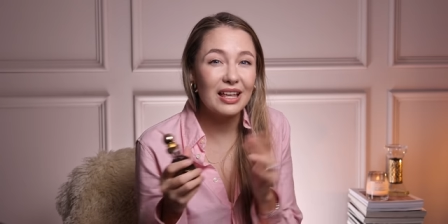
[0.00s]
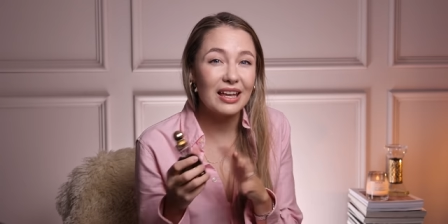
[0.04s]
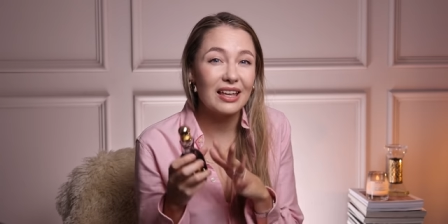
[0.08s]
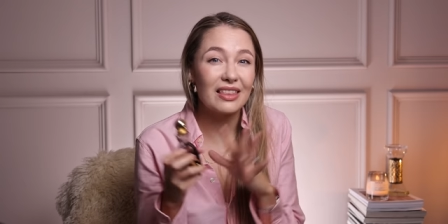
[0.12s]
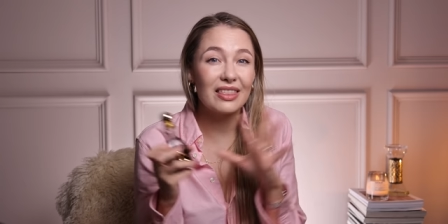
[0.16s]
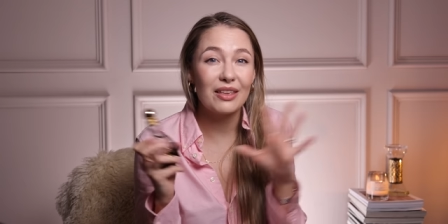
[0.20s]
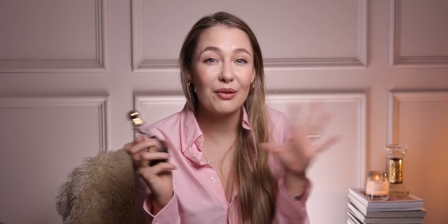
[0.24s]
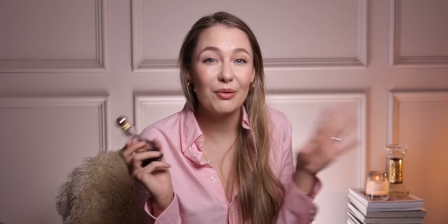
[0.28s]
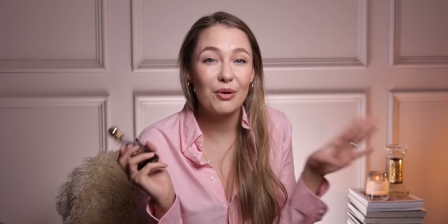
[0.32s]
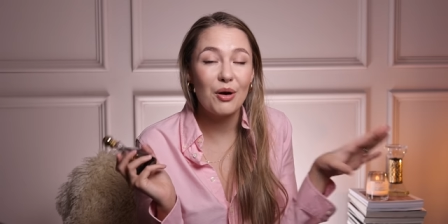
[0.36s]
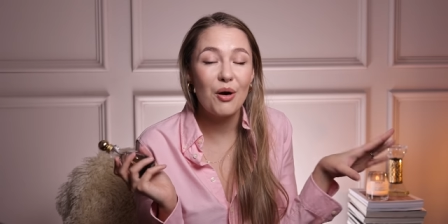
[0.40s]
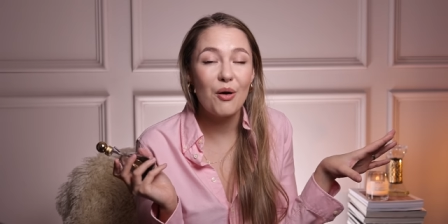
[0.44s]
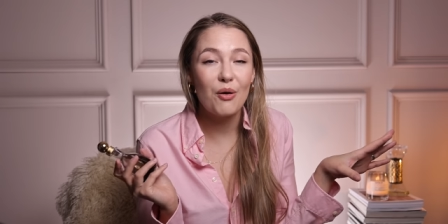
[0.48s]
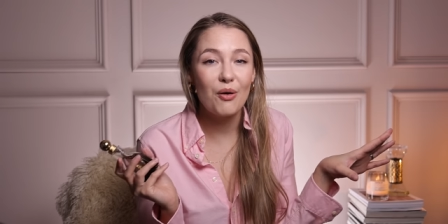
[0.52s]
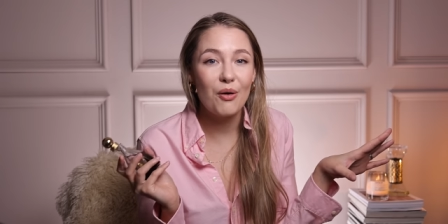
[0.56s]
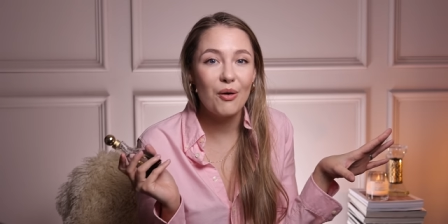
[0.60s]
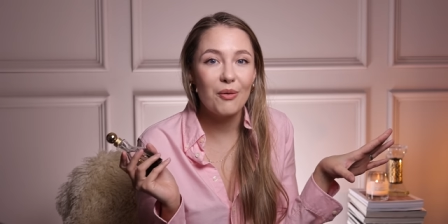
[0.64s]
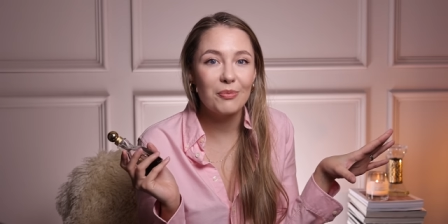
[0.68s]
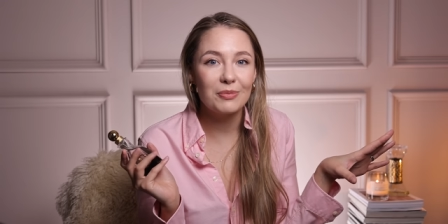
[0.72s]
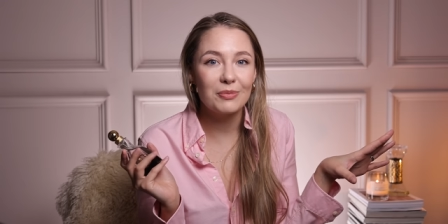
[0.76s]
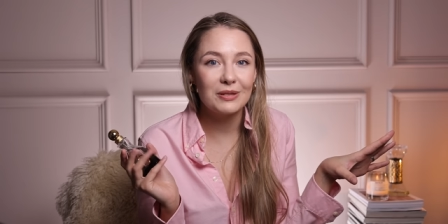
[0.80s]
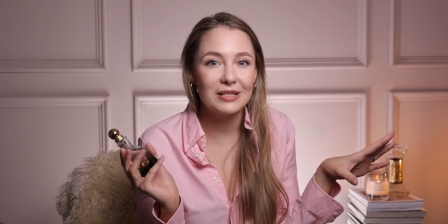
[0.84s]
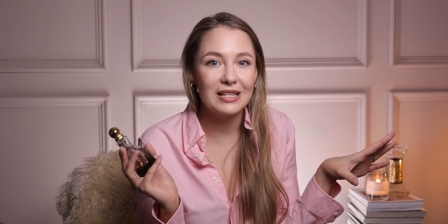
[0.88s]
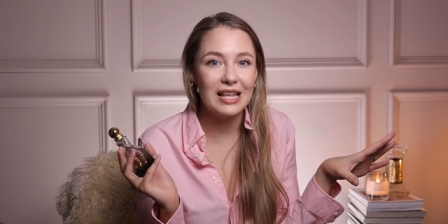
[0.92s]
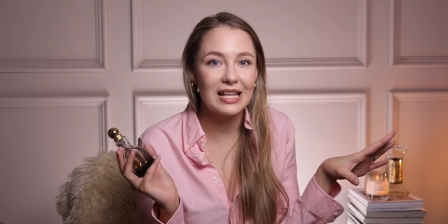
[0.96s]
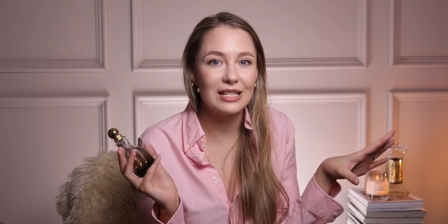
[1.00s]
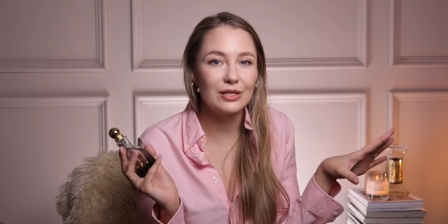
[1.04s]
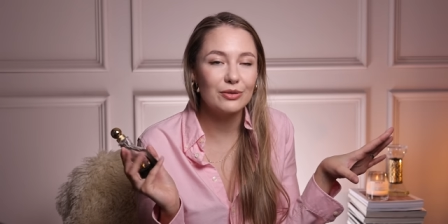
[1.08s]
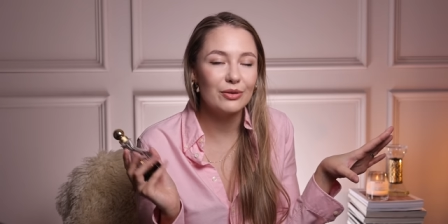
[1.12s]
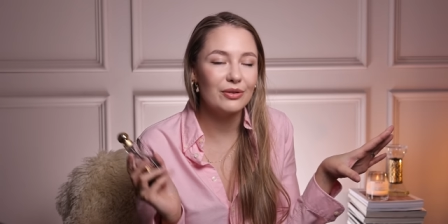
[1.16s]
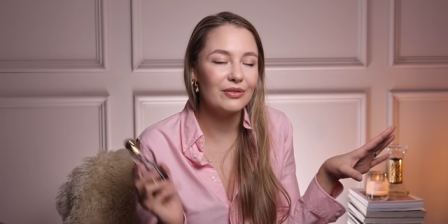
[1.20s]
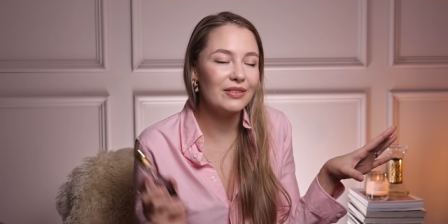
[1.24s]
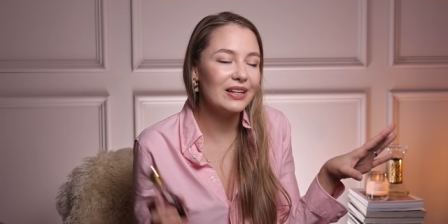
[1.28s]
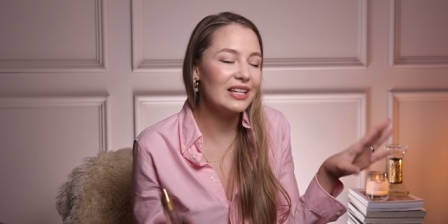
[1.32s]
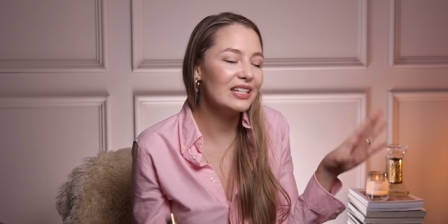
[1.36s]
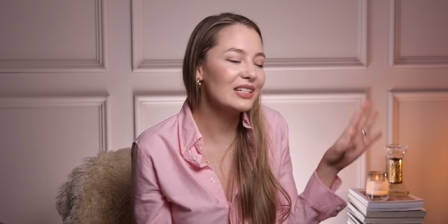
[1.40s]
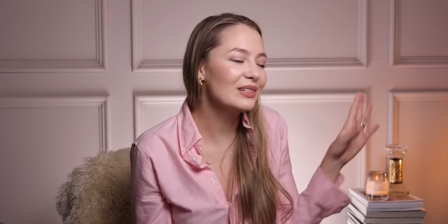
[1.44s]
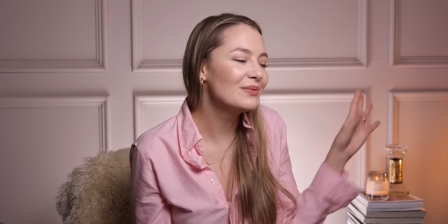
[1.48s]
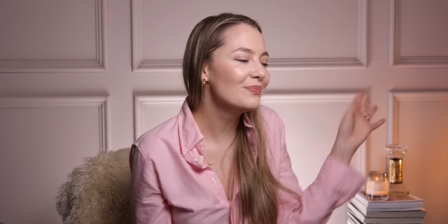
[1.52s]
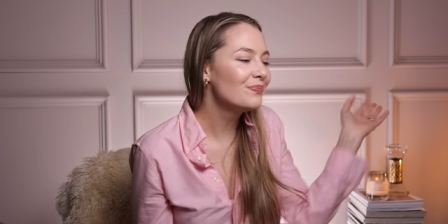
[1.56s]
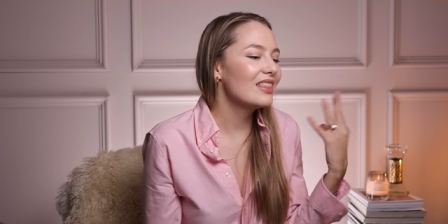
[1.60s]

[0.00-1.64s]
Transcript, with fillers: like, they were all obsessed with it.